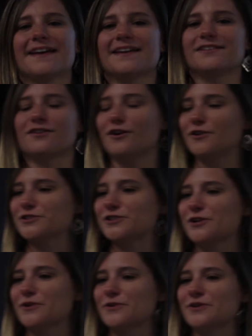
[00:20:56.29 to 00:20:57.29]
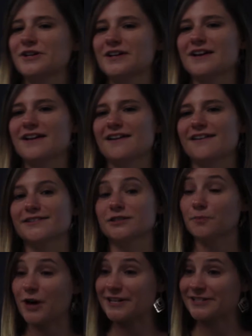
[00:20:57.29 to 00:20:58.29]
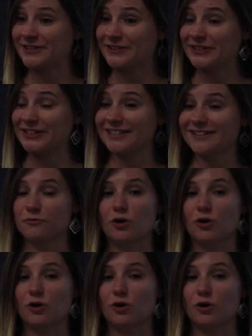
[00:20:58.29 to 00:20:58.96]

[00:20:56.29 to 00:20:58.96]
then also, surprisingly,